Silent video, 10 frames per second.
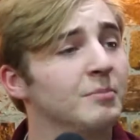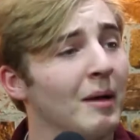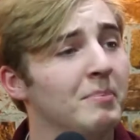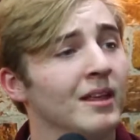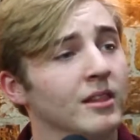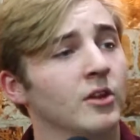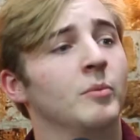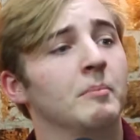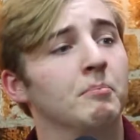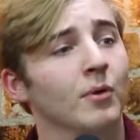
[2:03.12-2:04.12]
might be a little
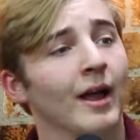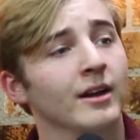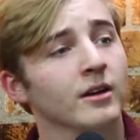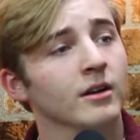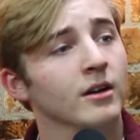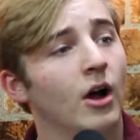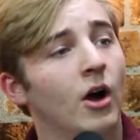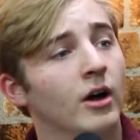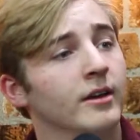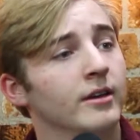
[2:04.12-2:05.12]
bit brighter
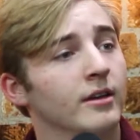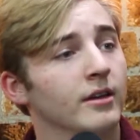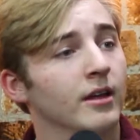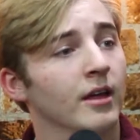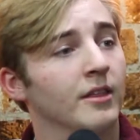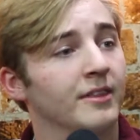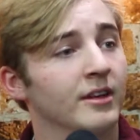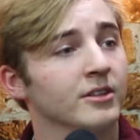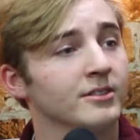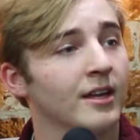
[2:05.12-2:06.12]
on a
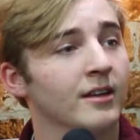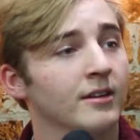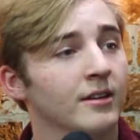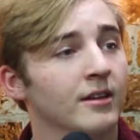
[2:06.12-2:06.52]
theater set,